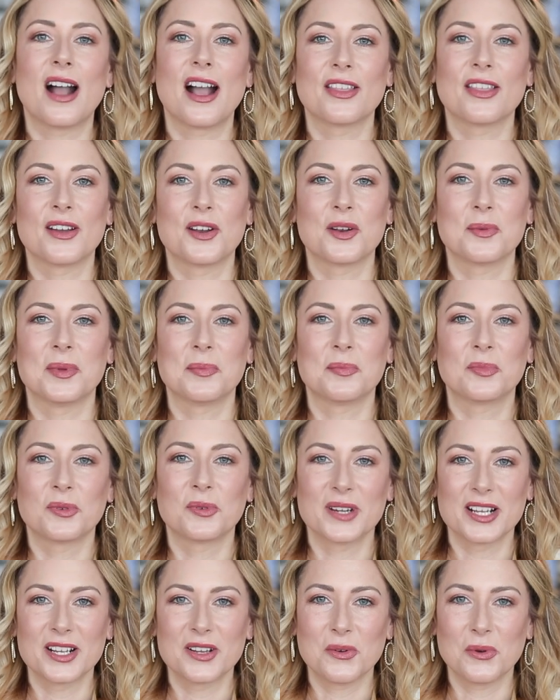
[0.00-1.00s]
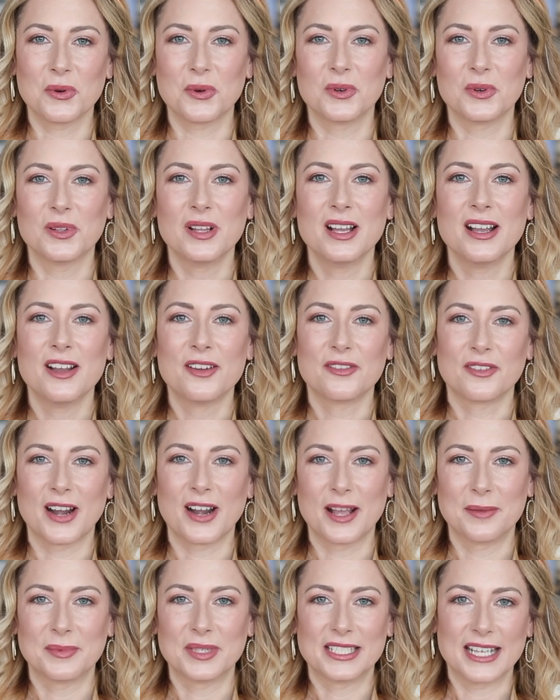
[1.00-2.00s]
I thought it'd be pretty cool for
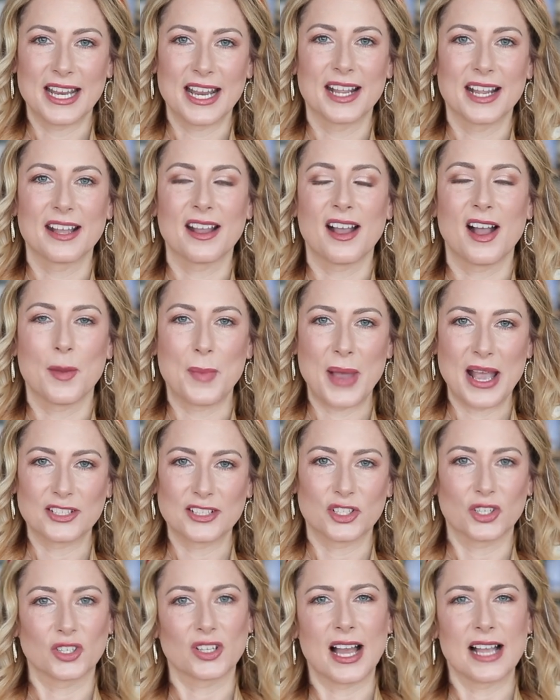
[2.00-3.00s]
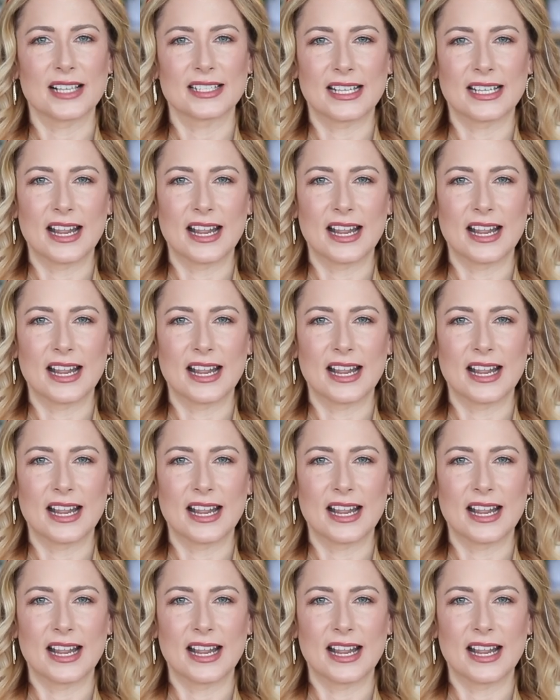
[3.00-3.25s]
him to take a master class.